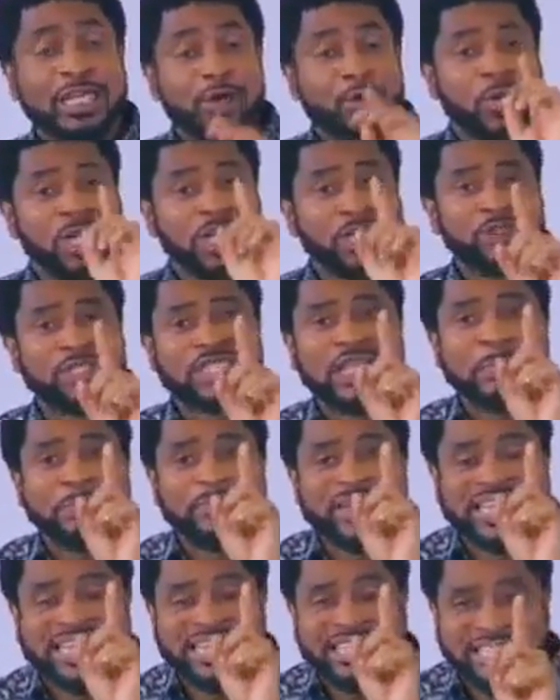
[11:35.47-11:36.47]
We need to start
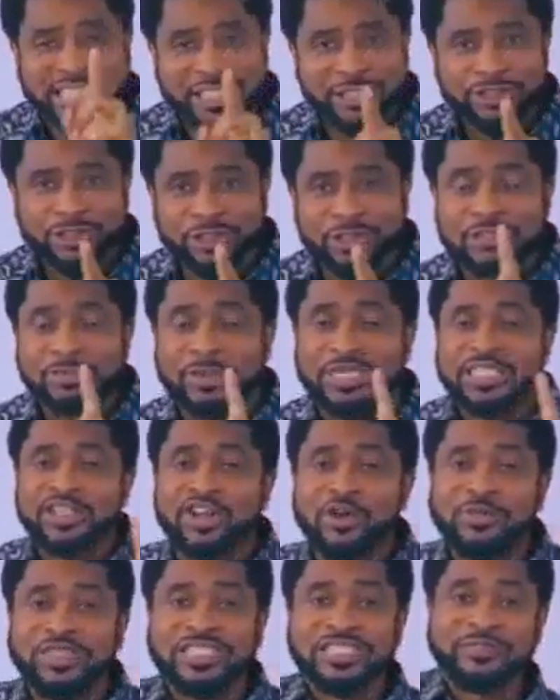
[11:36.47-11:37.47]
paying attention to the person
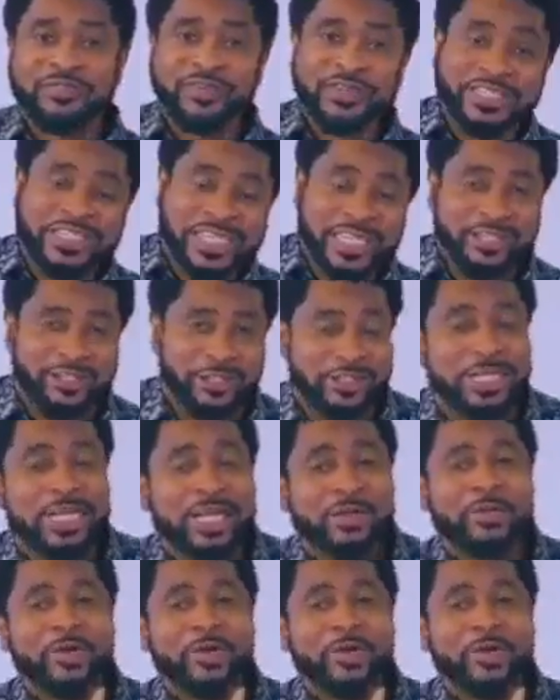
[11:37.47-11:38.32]
committing fornication,